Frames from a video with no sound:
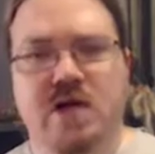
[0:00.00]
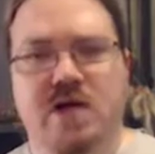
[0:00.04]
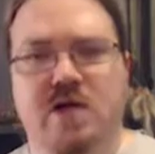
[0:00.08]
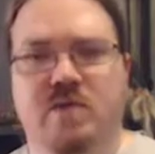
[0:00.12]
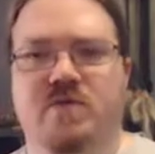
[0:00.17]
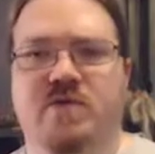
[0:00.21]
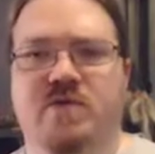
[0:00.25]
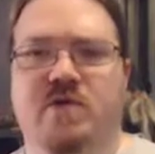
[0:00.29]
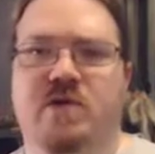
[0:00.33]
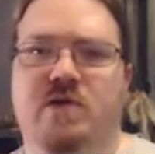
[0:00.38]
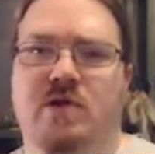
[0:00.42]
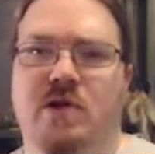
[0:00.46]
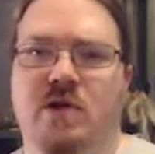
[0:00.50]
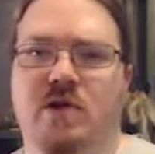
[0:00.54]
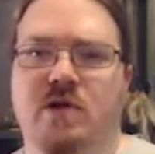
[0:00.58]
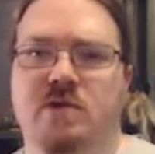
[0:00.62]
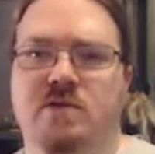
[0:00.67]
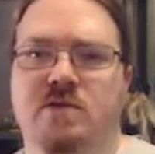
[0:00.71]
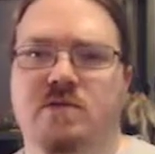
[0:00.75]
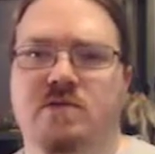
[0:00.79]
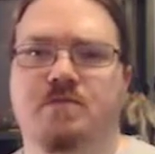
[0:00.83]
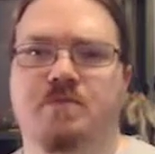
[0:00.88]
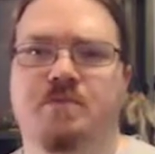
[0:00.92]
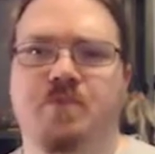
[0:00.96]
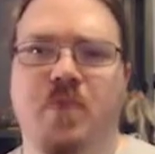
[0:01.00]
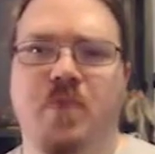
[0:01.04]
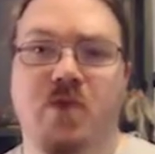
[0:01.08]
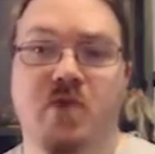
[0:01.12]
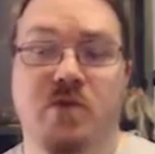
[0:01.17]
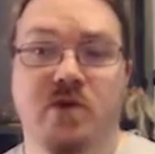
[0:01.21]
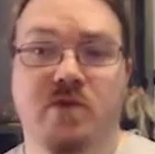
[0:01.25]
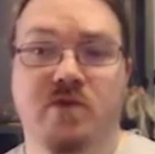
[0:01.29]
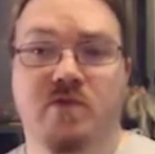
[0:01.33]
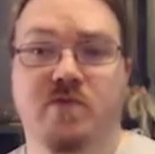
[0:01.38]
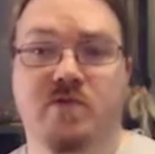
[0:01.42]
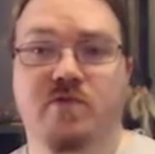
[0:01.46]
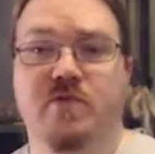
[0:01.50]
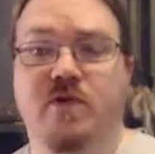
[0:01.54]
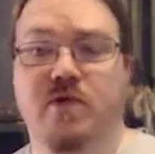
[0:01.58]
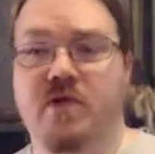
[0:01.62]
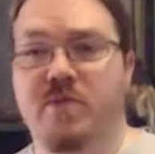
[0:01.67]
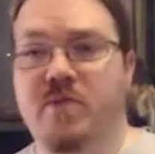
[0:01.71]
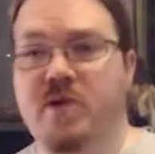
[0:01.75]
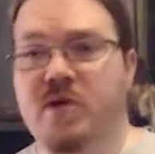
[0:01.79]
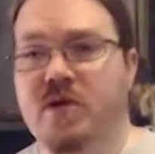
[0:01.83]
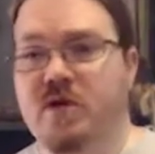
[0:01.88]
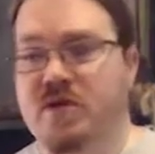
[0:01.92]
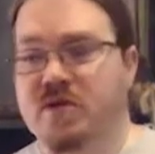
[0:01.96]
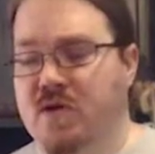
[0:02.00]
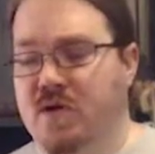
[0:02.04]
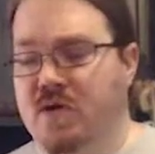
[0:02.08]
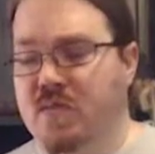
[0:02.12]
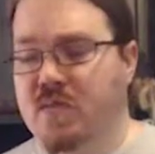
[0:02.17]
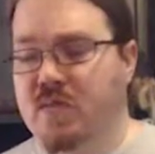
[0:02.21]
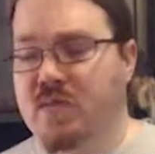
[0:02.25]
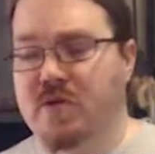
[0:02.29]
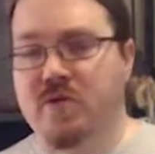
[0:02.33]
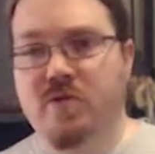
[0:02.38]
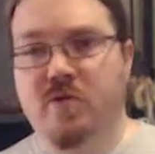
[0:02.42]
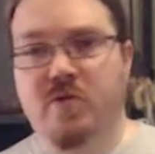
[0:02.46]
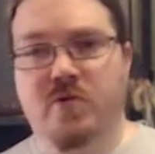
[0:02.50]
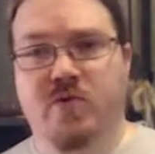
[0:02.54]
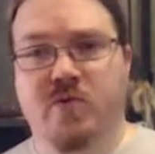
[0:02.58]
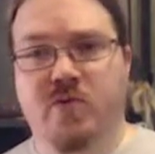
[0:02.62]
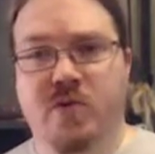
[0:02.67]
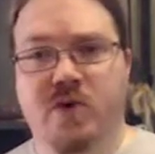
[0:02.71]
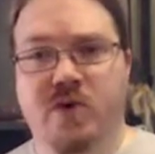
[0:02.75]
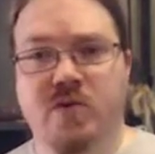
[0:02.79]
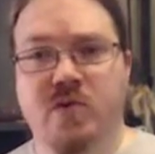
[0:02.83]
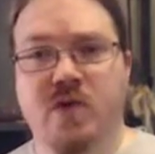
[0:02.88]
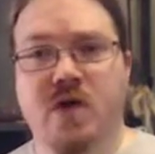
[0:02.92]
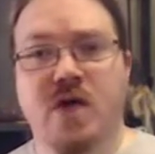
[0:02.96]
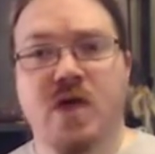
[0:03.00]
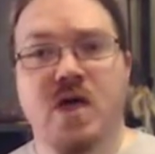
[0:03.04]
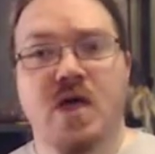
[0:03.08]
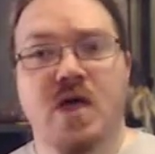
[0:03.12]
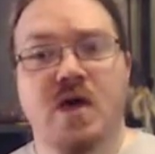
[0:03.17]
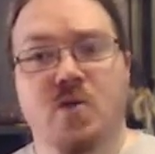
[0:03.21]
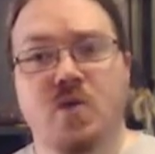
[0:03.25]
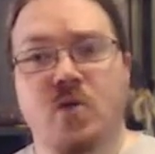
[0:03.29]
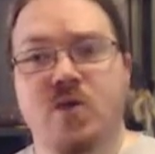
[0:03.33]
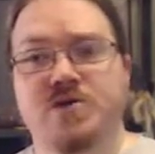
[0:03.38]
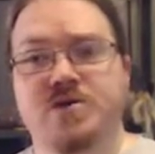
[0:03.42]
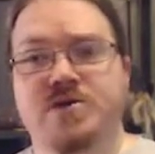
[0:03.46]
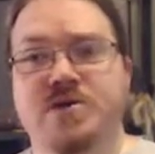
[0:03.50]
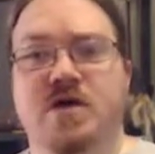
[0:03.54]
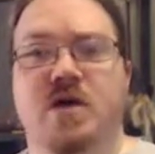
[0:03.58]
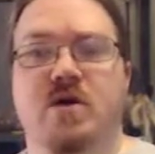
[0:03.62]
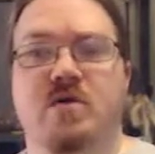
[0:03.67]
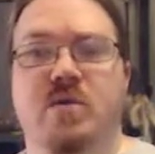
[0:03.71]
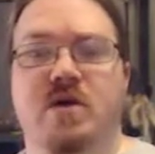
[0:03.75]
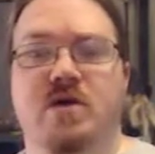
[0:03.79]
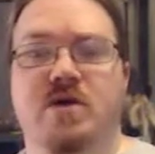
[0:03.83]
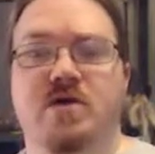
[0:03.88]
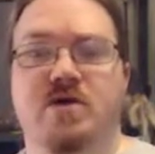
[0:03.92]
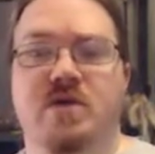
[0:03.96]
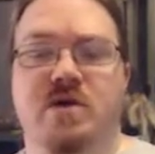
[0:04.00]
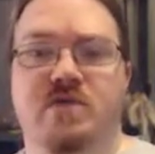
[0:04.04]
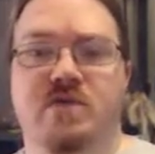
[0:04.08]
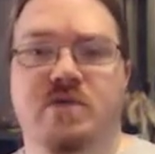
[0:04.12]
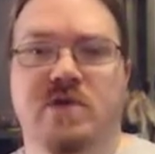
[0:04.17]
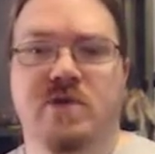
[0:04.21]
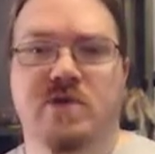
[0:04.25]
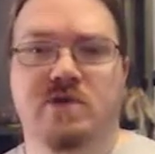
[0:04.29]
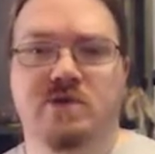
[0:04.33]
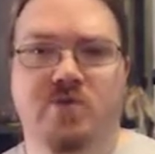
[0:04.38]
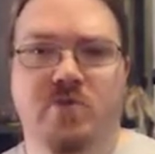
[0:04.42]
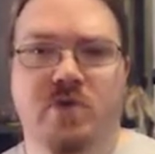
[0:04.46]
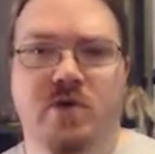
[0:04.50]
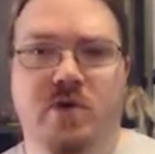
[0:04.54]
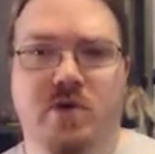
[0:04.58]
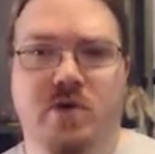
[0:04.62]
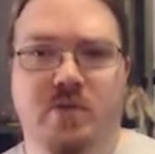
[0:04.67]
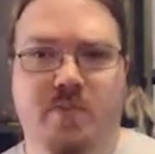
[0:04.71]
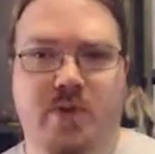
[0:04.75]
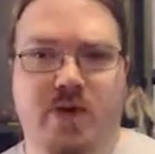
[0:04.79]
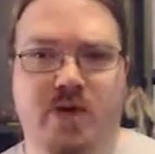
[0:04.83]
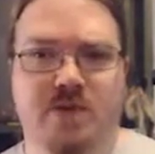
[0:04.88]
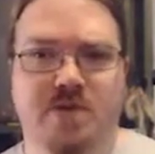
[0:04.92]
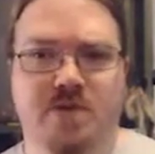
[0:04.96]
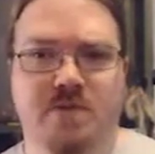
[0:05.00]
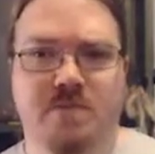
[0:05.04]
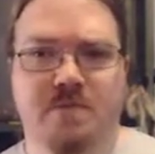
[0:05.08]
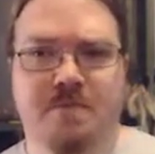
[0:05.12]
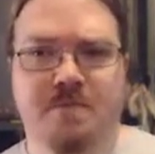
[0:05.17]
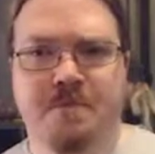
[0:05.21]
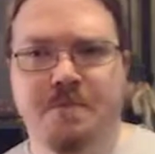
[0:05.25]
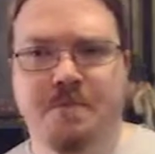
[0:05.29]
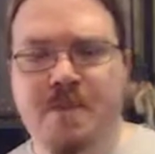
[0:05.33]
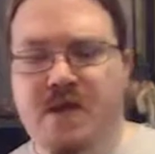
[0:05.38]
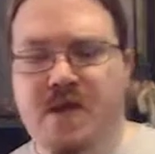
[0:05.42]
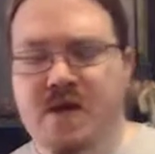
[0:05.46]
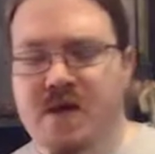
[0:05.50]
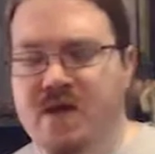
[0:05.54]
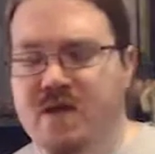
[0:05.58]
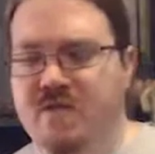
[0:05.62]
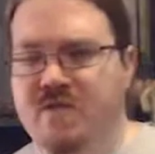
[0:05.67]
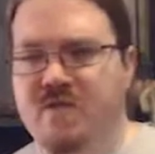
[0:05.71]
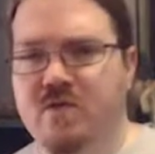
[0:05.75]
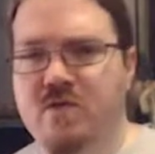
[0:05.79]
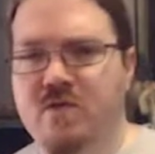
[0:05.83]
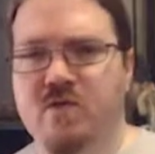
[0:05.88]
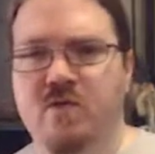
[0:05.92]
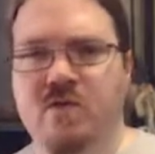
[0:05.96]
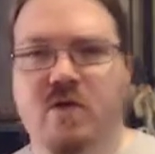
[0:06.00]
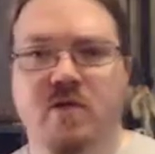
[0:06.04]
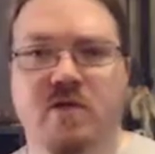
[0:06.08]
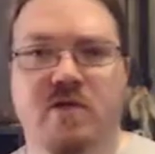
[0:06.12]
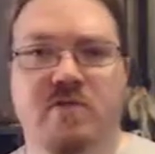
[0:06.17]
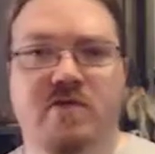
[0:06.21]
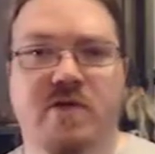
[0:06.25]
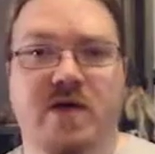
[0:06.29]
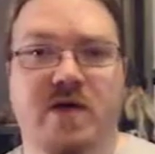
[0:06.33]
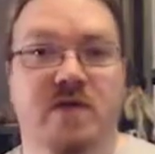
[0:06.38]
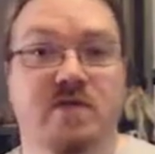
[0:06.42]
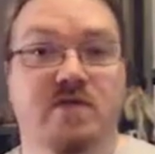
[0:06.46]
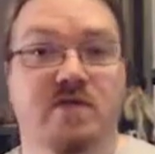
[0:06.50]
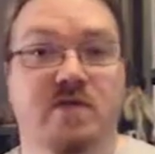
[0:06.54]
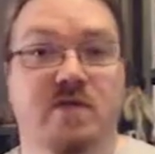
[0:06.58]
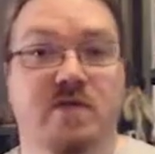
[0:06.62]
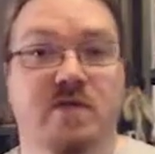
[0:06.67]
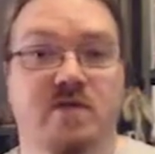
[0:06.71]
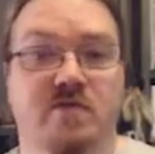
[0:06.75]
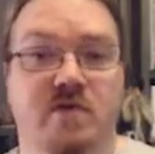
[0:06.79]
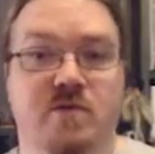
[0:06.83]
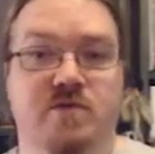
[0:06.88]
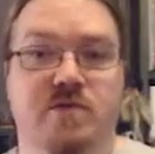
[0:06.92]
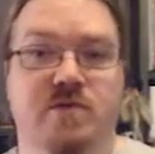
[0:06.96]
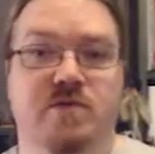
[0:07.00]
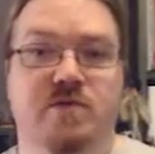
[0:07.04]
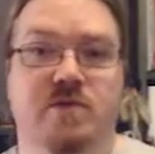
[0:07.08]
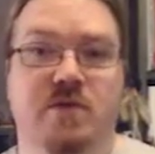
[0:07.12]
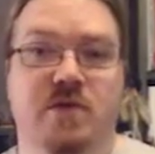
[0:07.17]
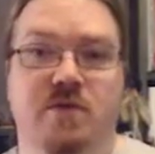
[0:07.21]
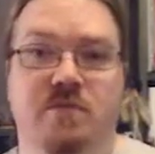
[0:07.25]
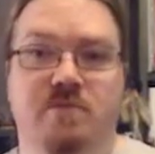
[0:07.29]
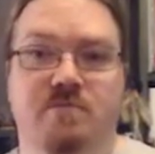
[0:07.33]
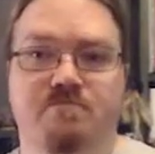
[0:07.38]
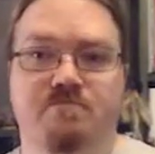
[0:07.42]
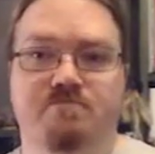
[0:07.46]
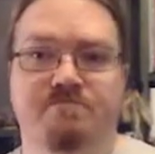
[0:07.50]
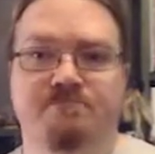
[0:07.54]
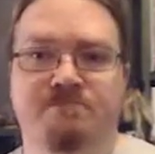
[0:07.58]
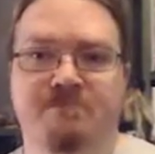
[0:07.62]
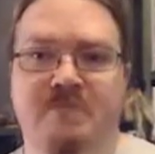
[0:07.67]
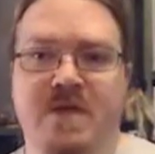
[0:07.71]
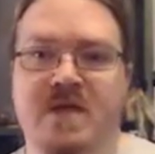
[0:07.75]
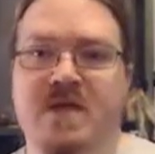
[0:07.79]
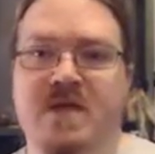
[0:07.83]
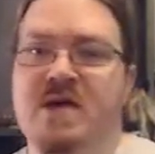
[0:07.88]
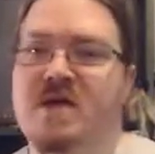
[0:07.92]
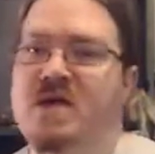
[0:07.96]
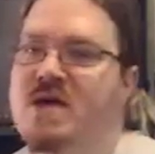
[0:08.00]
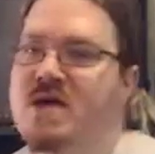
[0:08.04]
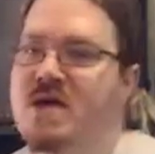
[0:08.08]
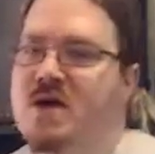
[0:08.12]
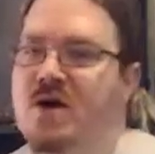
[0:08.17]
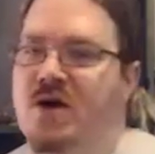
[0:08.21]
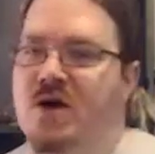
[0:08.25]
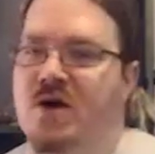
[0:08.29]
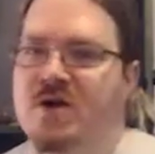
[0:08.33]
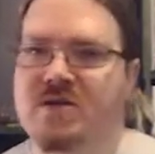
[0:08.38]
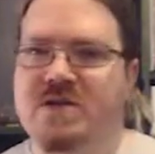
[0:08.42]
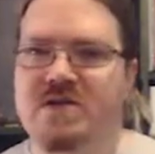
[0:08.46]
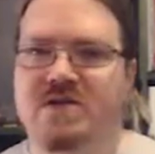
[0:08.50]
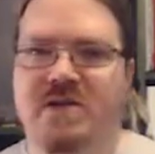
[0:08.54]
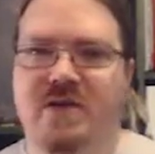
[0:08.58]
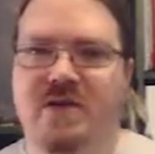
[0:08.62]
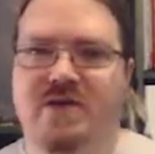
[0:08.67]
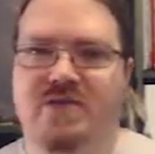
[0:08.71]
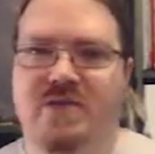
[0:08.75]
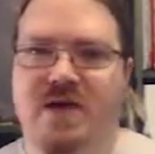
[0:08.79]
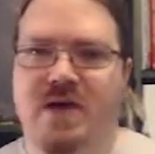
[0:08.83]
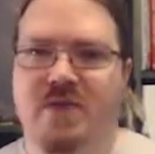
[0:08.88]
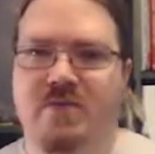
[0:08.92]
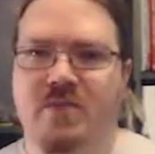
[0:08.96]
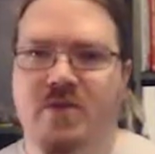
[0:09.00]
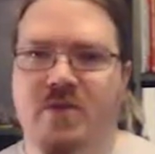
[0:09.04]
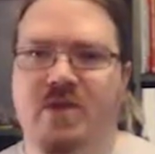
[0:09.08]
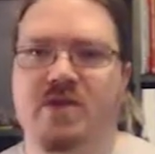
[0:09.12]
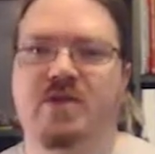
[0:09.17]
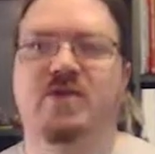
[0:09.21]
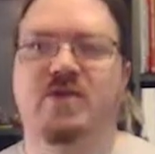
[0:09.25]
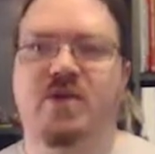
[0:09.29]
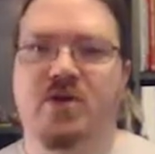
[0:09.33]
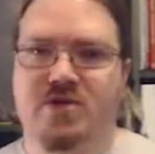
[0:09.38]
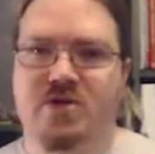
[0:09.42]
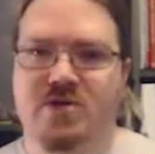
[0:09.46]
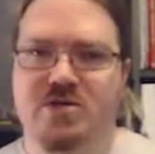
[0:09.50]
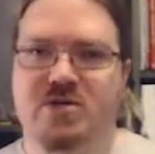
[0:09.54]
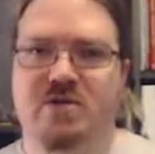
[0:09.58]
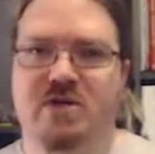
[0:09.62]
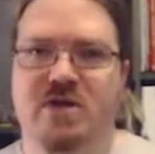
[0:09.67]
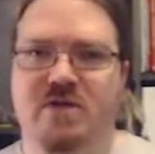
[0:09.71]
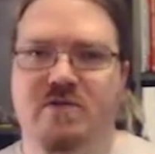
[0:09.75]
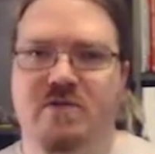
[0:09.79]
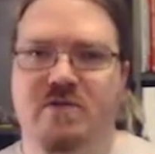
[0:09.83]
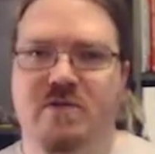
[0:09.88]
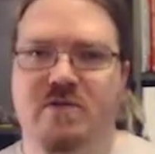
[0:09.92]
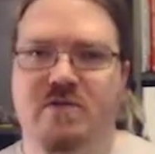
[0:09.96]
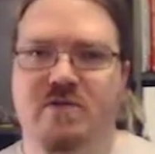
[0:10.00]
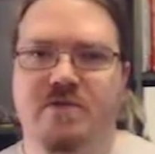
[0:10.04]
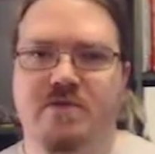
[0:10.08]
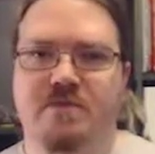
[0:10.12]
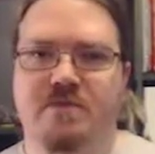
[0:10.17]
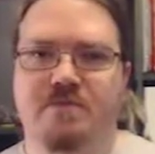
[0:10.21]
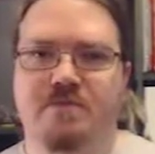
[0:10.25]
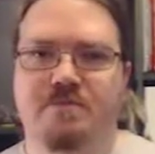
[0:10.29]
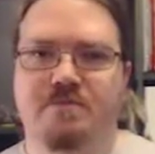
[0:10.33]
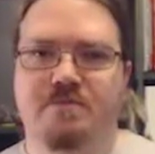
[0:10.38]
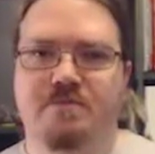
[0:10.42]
helps out a lot. You can also follow me on Tumblr or Twitter, or check out my DM's Guild product page. Links to all of that in the description below. Until next time, Dungeon Delvers.